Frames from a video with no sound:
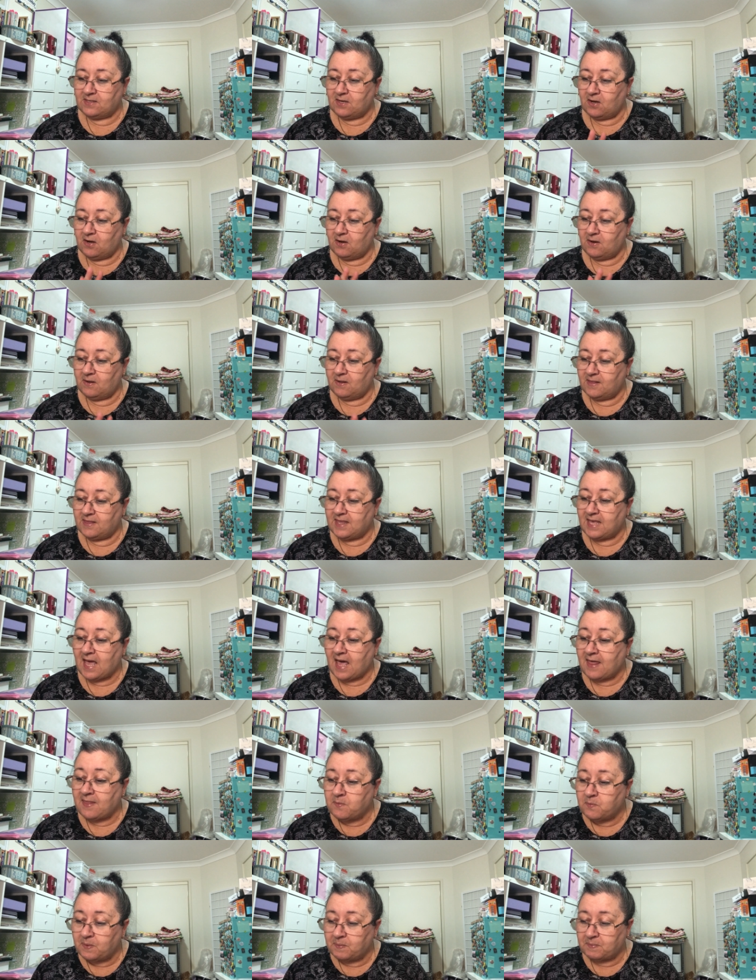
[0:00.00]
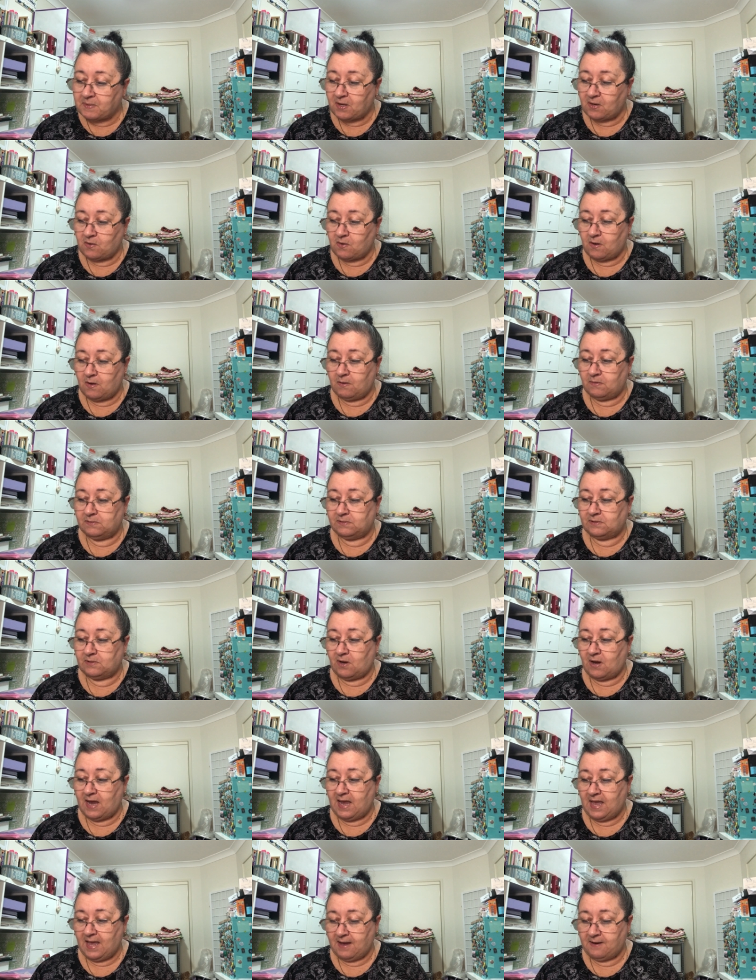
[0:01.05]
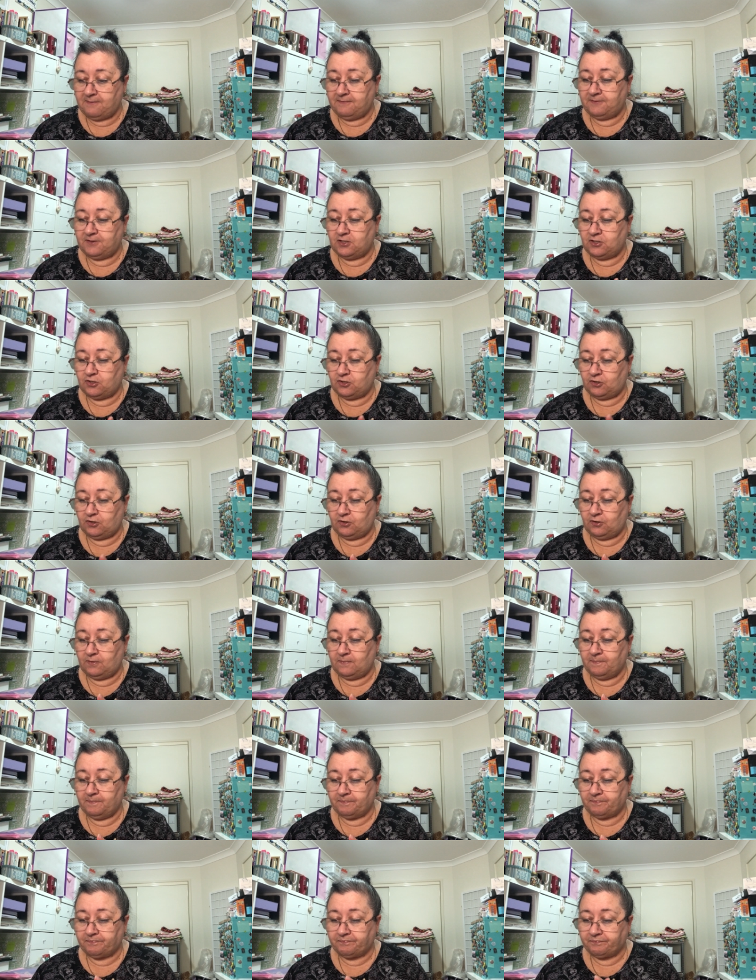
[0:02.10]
so the other Whip Go goals I have to do,